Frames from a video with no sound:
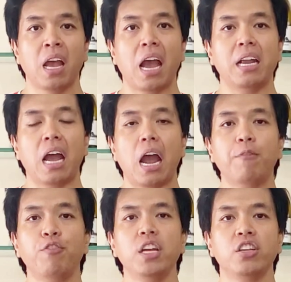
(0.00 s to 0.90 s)
And
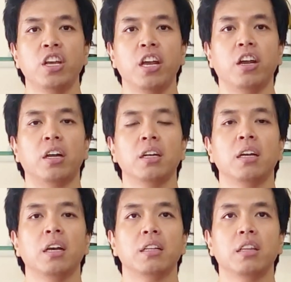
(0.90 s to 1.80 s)
every year,
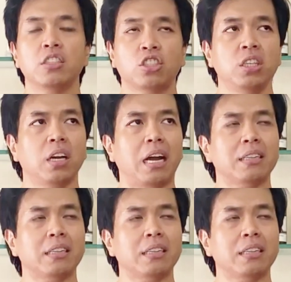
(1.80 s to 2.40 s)
this year,